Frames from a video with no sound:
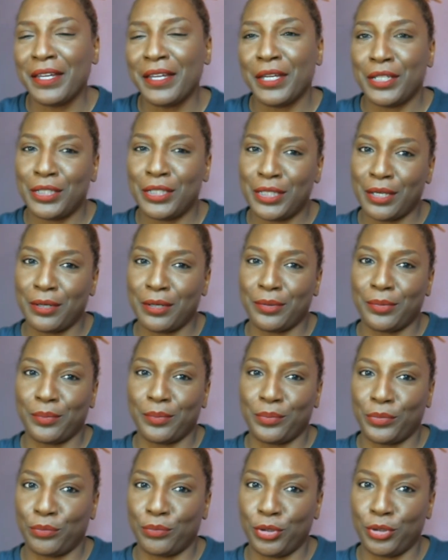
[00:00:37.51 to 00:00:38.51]
So,
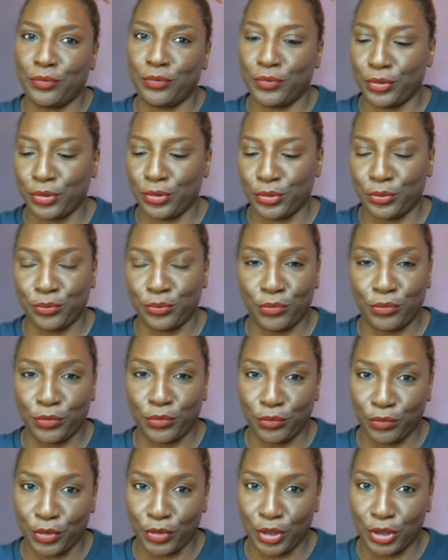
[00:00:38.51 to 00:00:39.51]
beautifuls,
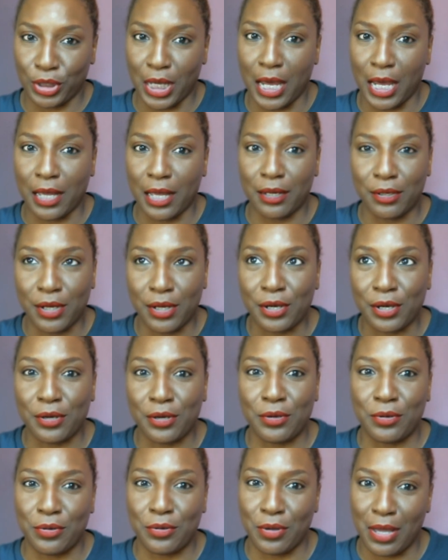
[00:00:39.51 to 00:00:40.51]
y'all
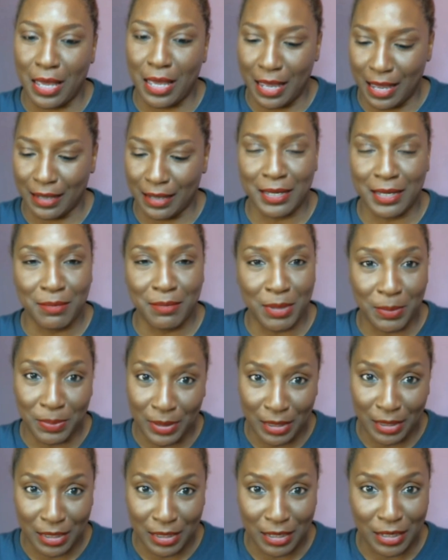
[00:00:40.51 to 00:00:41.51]
know I come up
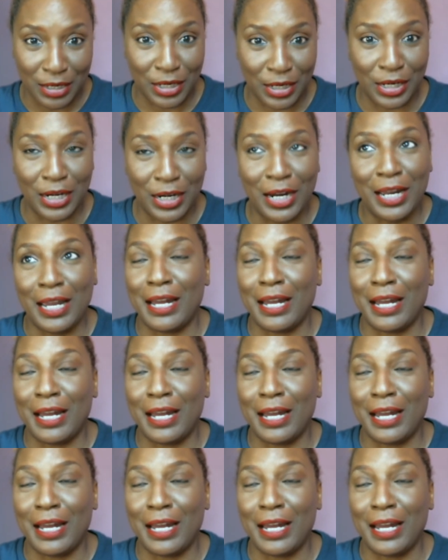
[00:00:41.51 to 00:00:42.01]
here